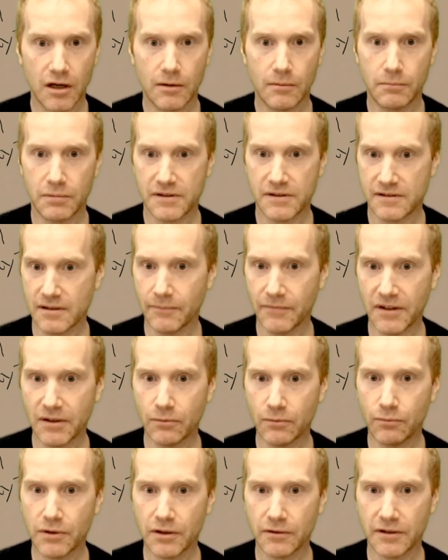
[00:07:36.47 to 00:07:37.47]
But
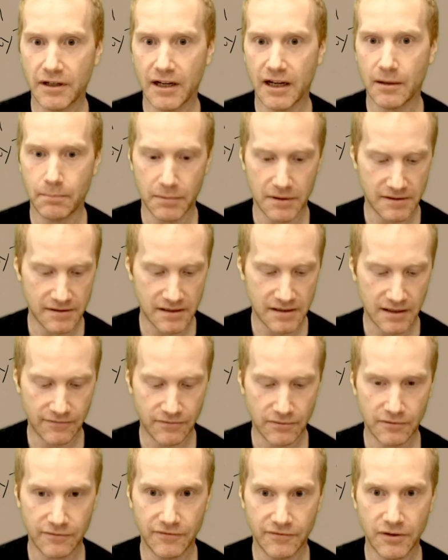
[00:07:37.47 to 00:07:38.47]
something weird happens
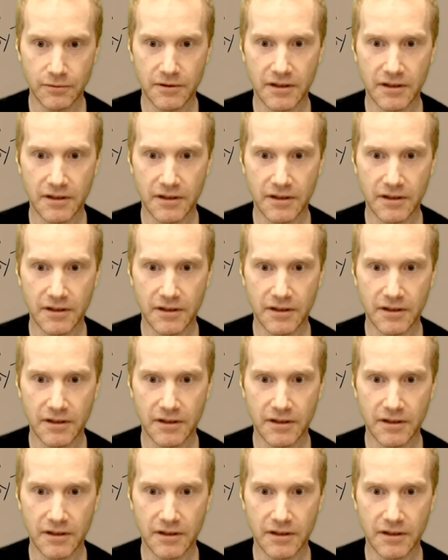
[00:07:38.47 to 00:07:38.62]
after a few